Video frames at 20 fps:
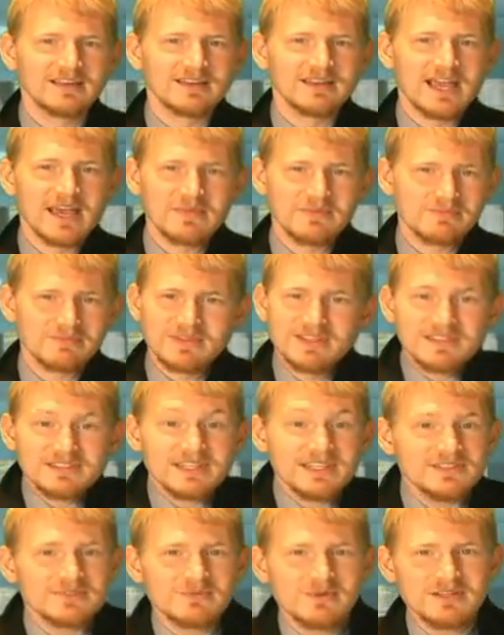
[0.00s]
And these
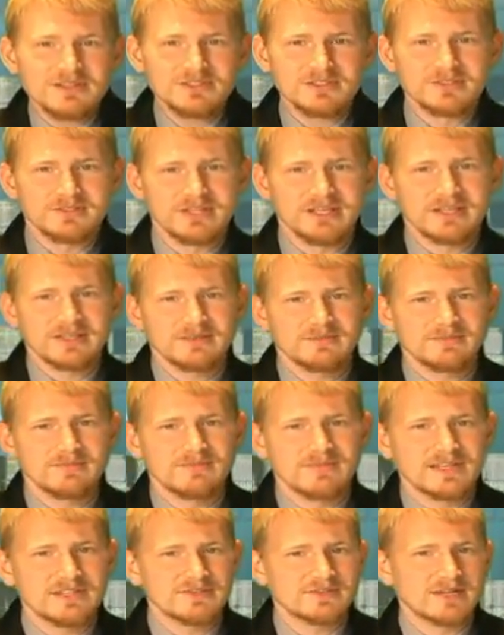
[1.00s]
sites want your link.
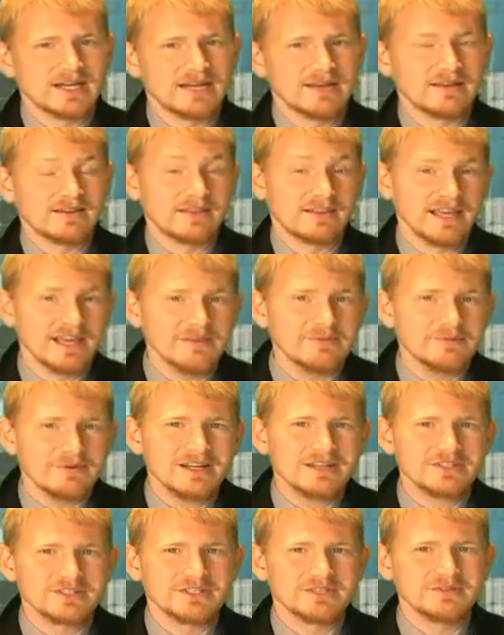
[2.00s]
That's right. They
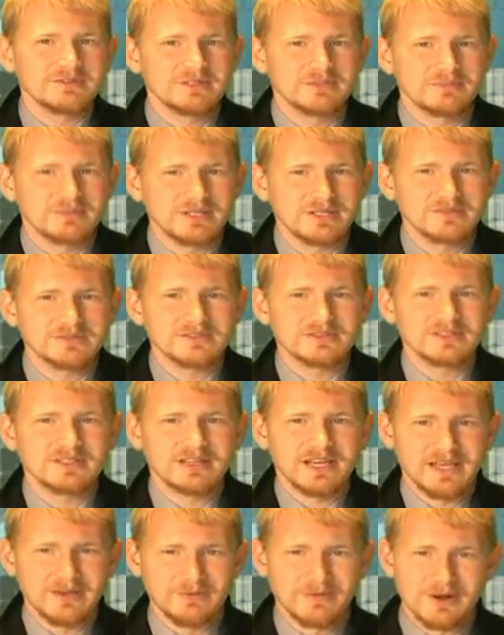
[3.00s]
want you to post
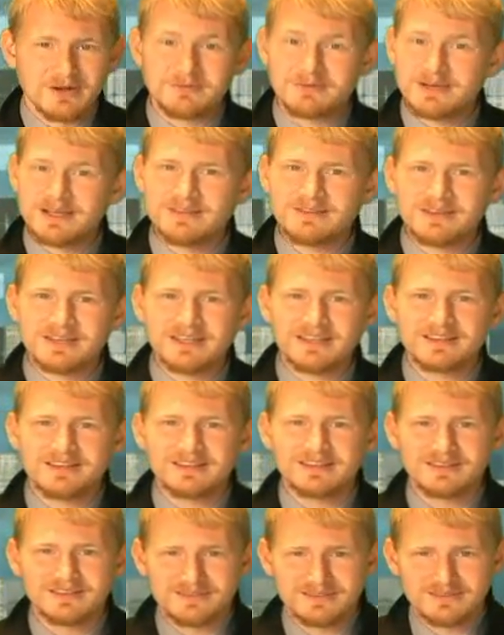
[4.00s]
a one-way
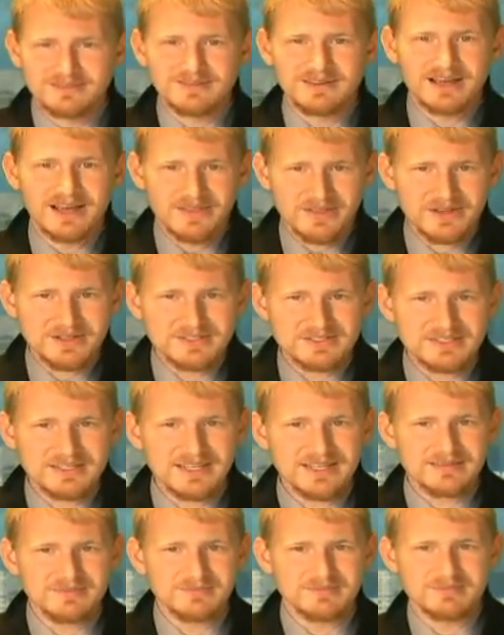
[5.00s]
link on their
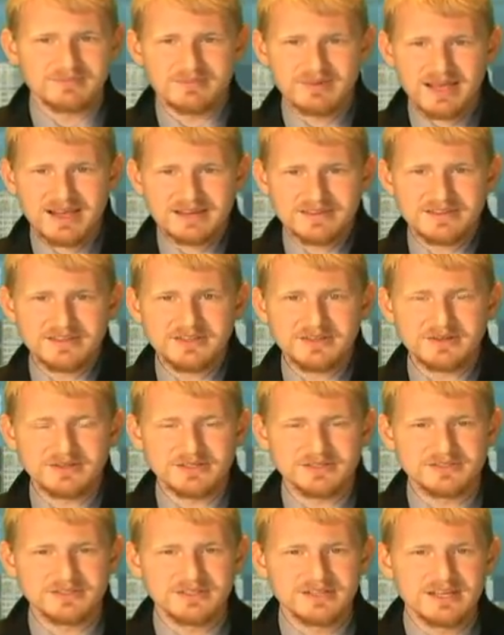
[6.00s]
site back to
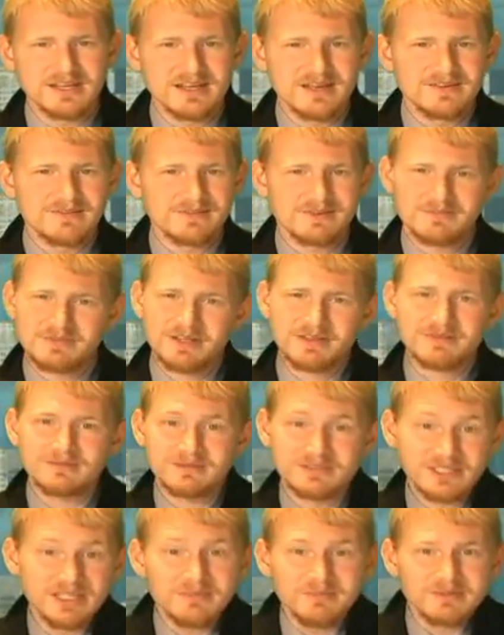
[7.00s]
yours from their
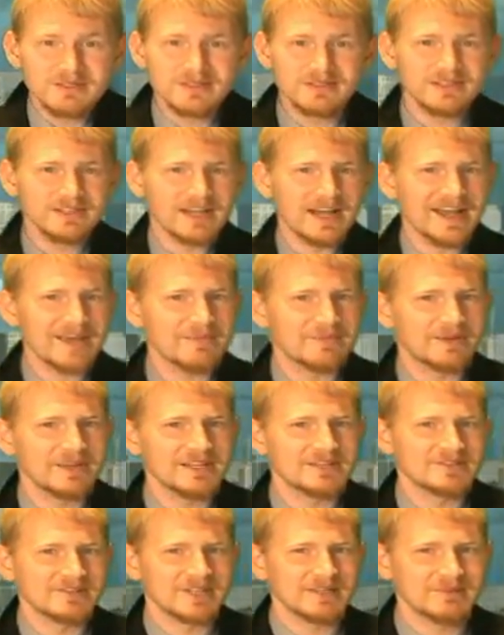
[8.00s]
typically high
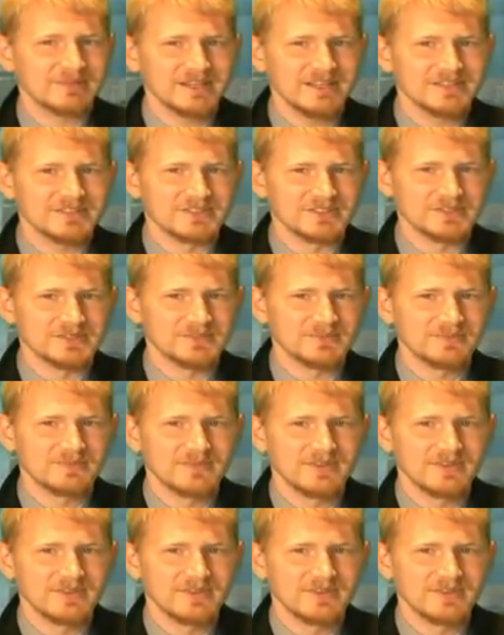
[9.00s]
page rank pages.